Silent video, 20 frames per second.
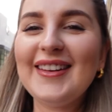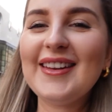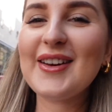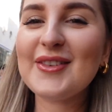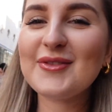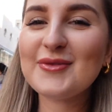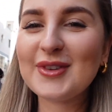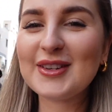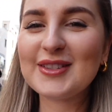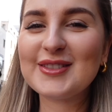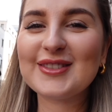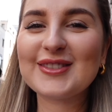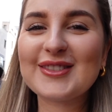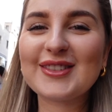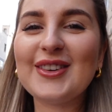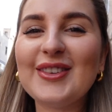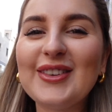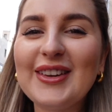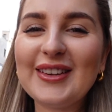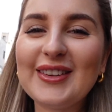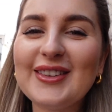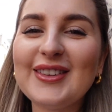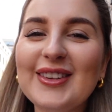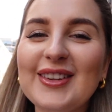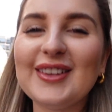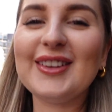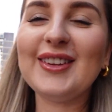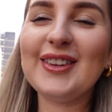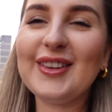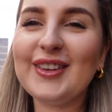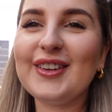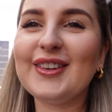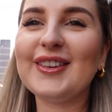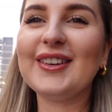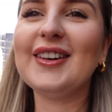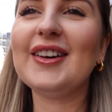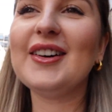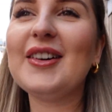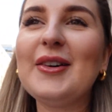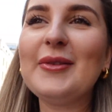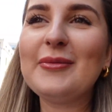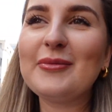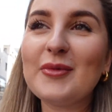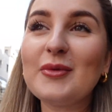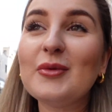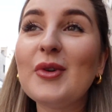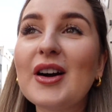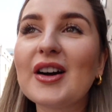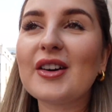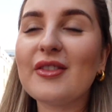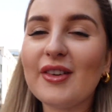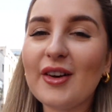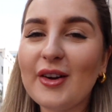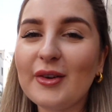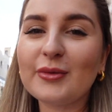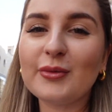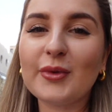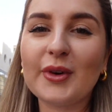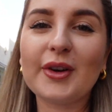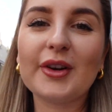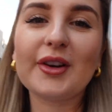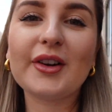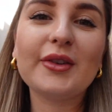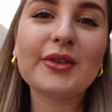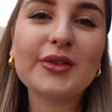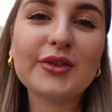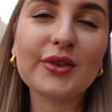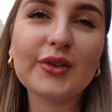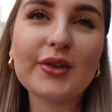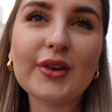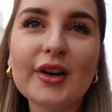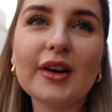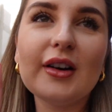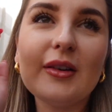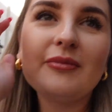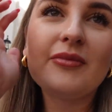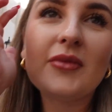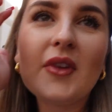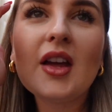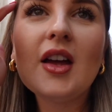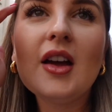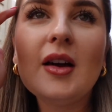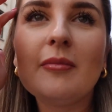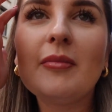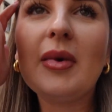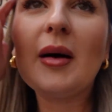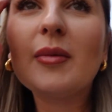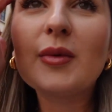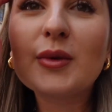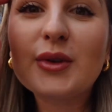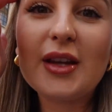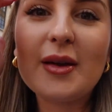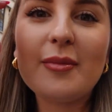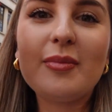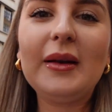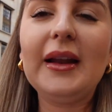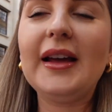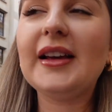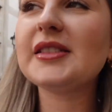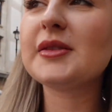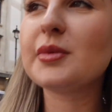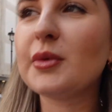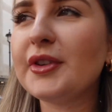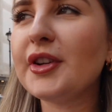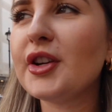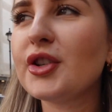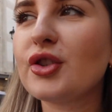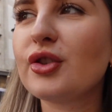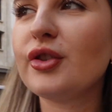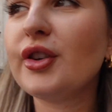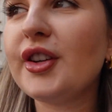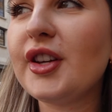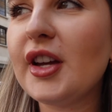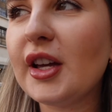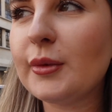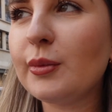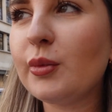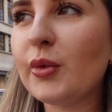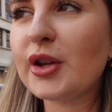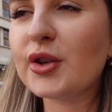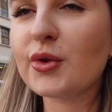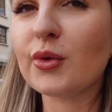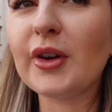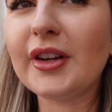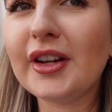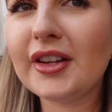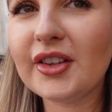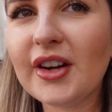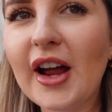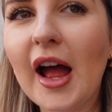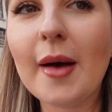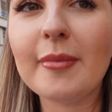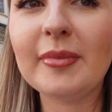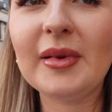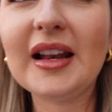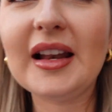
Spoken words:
Now we're just going to walk around. We're gonna go to a bubble tea place. We're not sure yet which one, either Happy